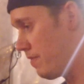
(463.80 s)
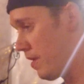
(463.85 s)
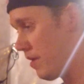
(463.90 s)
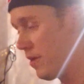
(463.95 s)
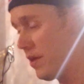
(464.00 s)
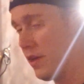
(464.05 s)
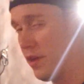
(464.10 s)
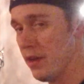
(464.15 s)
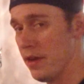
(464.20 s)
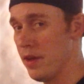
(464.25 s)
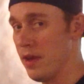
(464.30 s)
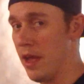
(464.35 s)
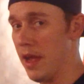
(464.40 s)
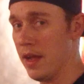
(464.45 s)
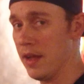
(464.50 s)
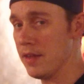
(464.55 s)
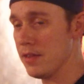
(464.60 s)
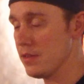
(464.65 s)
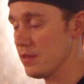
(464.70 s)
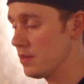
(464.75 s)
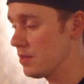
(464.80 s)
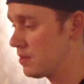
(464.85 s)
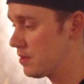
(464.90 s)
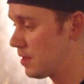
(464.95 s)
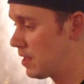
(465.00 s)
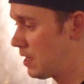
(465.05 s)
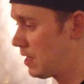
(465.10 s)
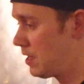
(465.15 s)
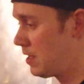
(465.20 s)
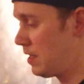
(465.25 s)
very good
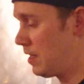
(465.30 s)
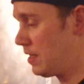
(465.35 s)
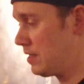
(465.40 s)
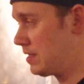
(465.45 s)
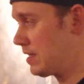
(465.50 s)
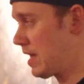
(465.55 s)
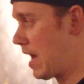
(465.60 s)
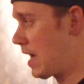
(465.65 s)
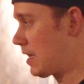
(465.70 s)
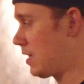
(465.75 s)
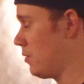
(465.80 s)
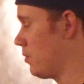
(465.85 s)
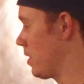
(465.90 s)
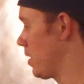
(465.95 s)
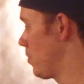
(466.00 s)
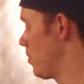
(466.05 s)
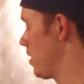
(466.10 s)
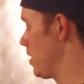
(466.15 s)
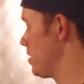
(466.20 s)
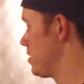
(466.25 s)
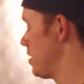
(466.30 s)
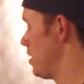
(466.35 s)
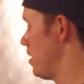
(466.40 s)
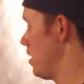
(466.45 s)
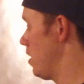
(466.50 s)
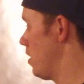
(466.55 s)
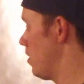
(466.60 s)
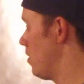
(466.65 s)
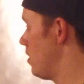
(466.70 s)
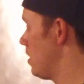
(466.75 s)
answers. Exactly what I wanted to
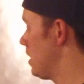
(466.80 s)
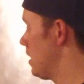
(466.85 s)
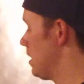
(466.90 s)
know.